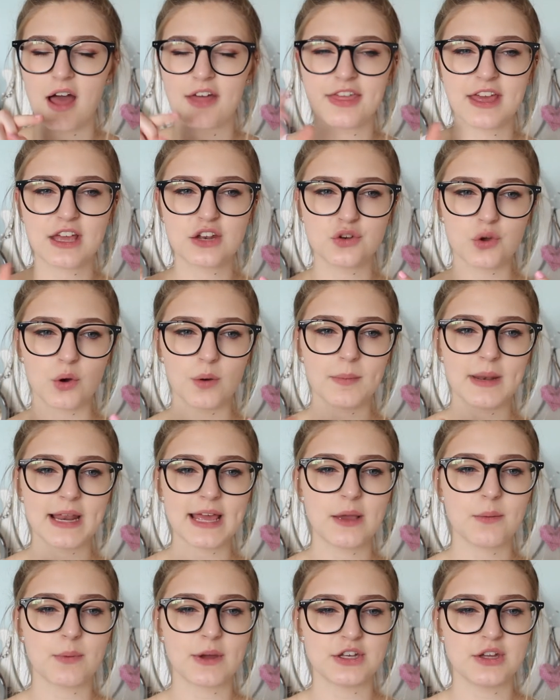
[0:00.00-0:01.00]
I think
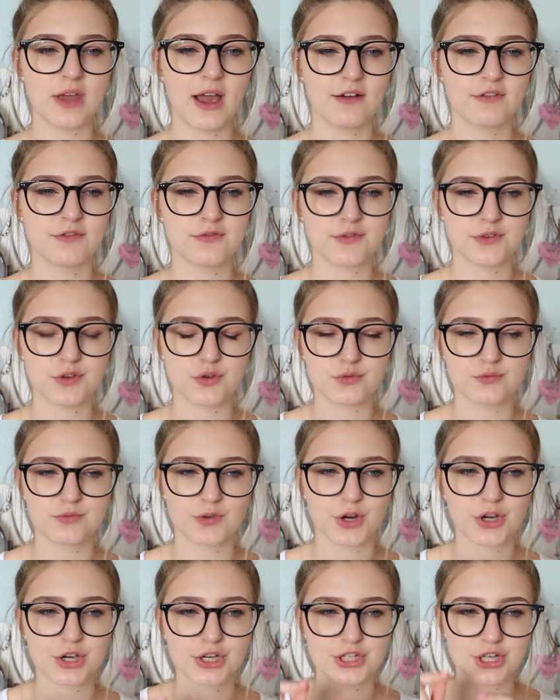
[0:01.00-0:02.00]
normally when you have your
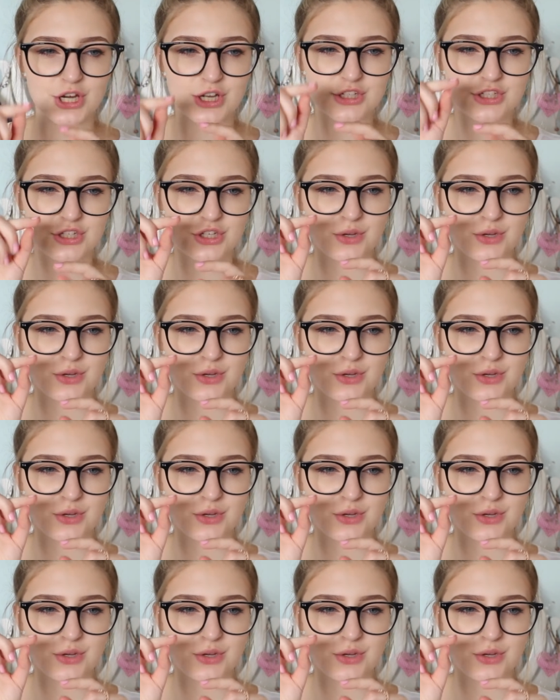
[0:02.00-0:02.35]
rook done,